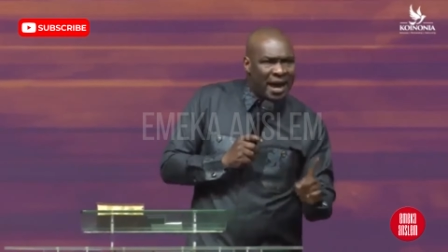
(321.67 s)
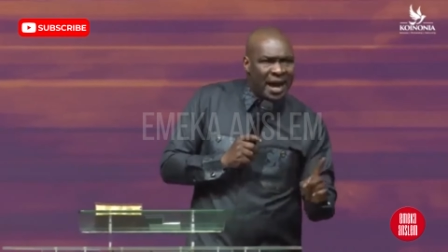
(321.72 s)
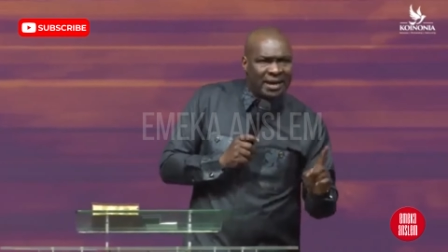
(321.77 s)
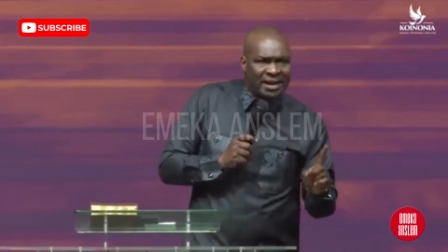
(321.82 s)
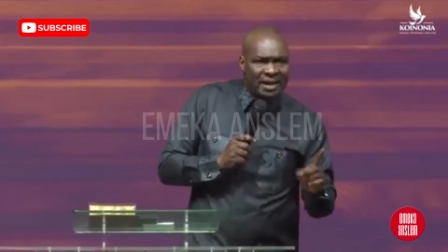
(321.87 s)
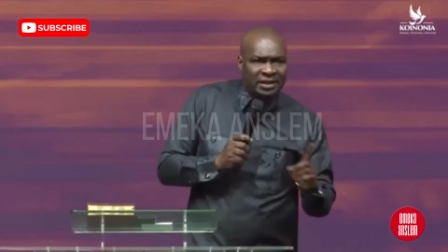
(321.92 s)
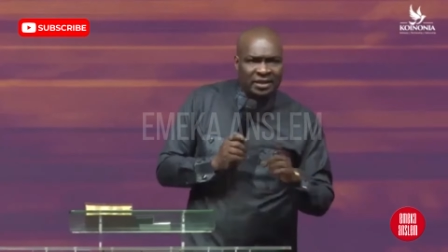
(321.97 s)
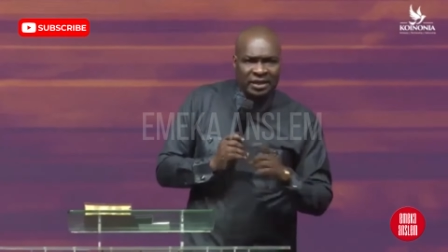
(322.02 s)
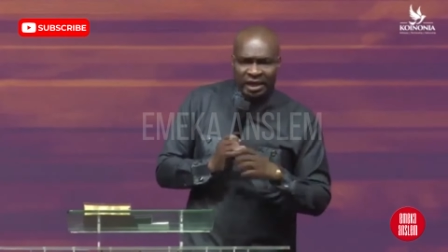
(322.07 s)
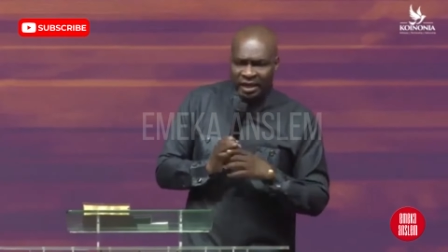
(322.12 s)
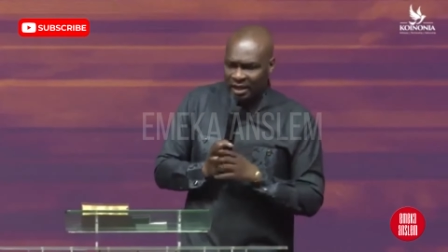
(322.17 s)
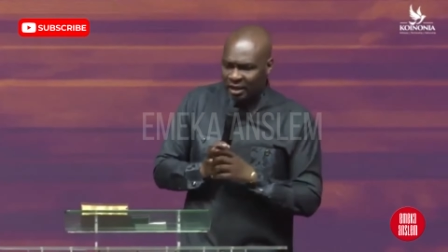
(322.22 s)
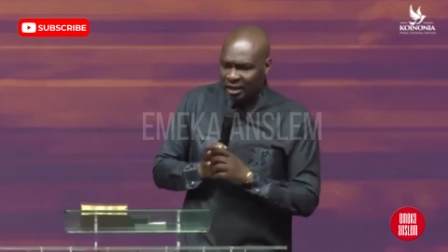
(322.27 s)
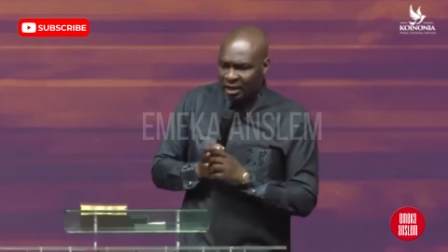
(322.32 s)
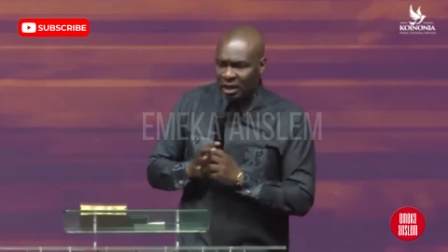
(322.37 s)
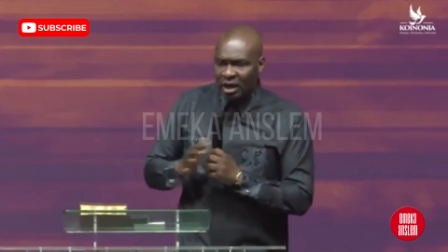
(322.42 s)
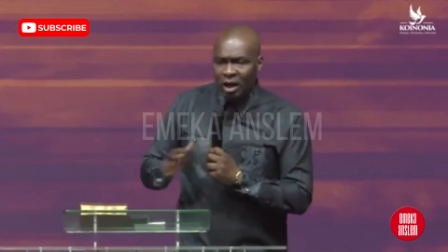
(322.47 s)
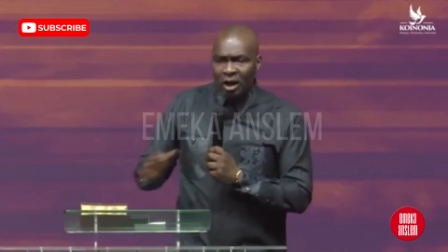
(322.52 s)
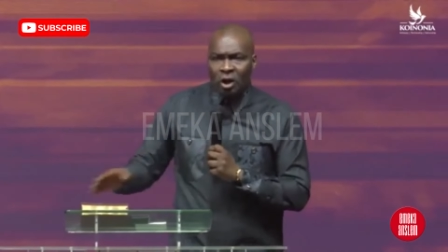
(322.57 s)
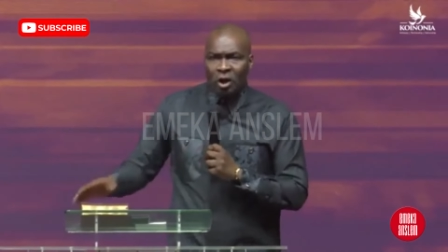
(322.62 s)

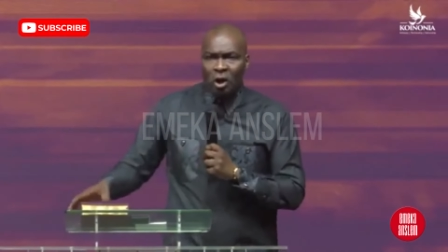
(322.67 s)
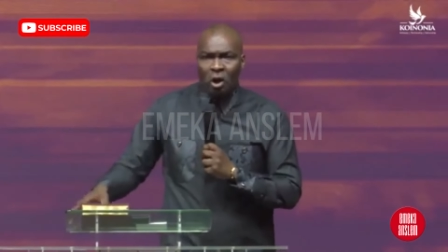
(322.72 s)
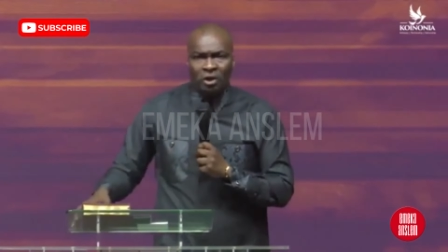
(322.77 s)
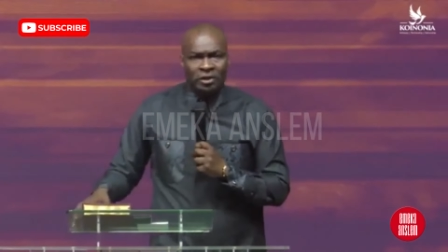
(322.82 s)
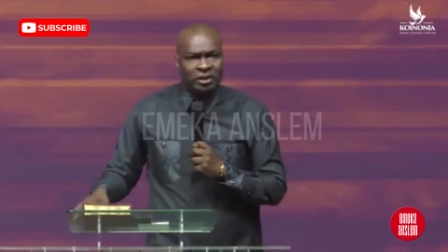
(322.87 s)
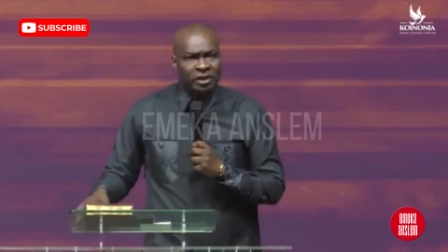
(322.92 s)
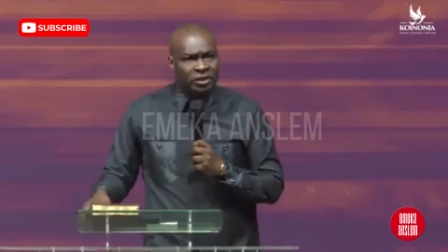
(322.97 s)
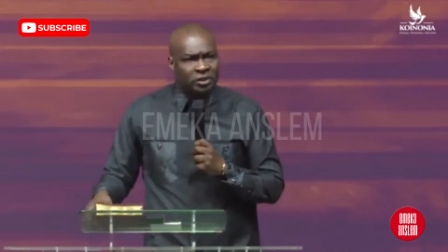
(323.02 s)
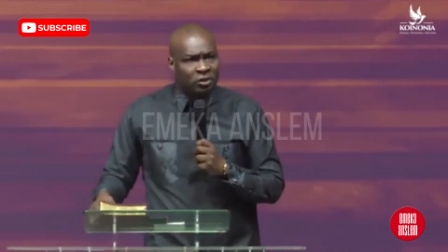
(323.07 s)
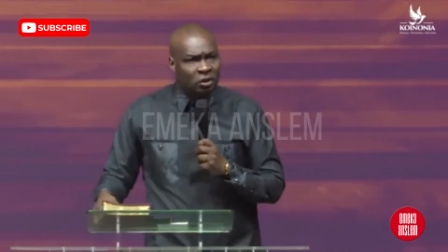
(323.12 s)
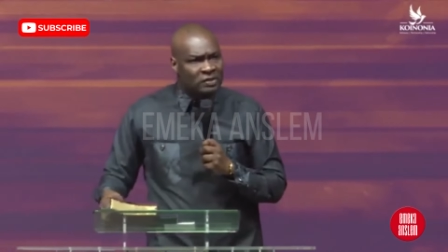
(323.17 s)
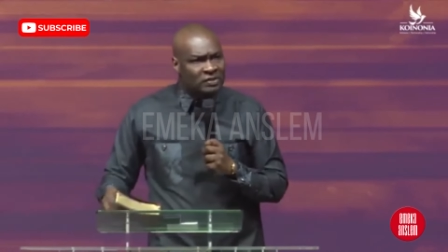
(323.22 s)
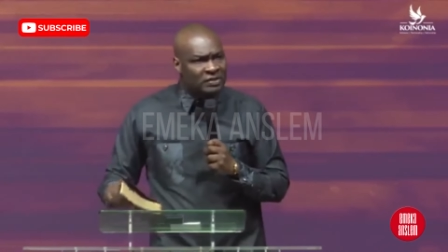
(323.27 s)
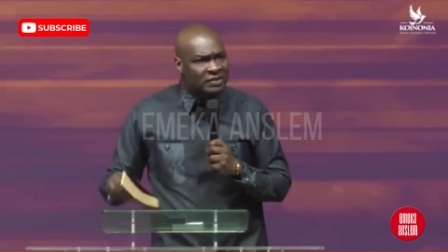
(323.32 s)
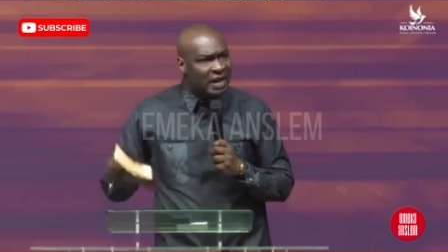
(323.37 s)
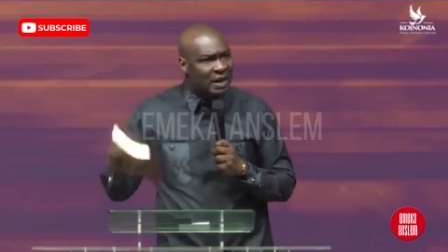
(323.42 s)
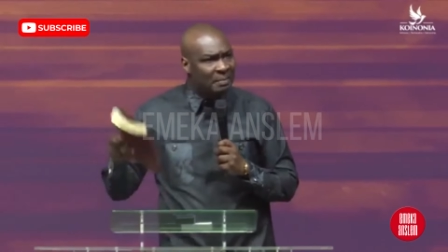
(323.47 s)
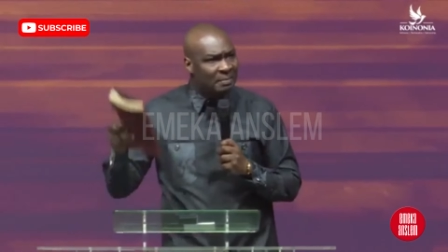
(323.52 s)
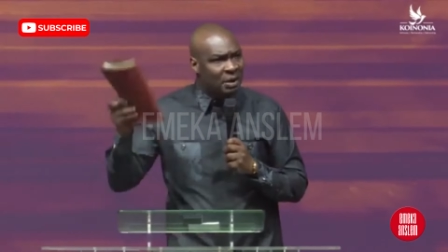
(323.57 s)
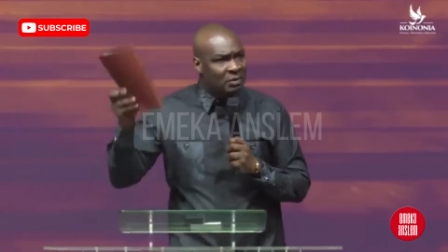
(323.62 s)
anything God did not
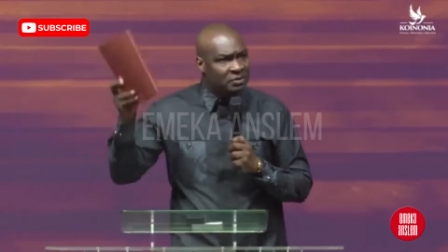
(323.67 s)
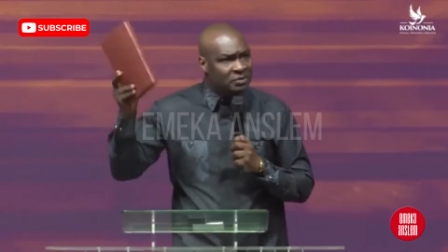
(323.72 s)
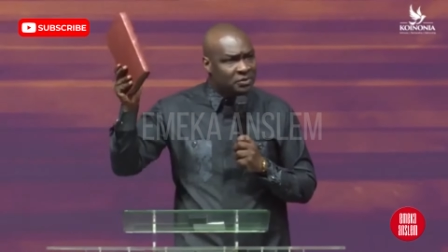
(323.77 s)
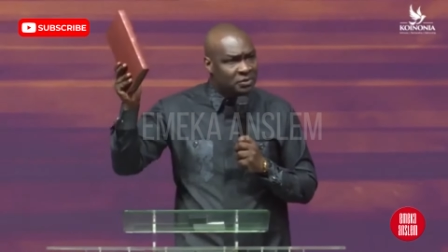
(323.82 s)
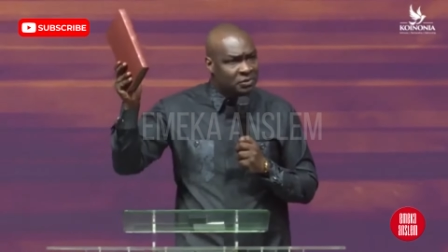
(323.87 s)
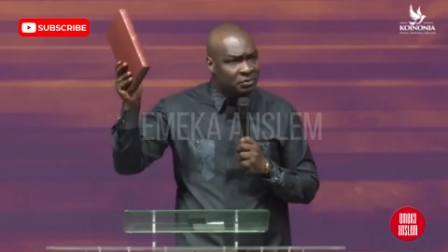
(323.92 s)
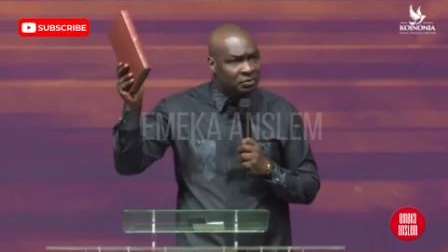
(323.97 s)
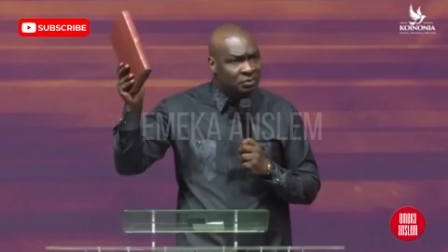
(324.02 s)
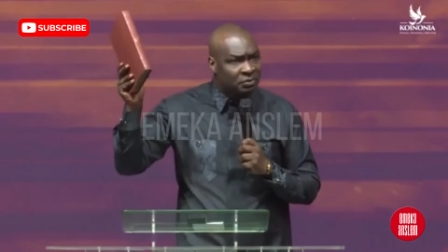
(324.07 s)
say about you.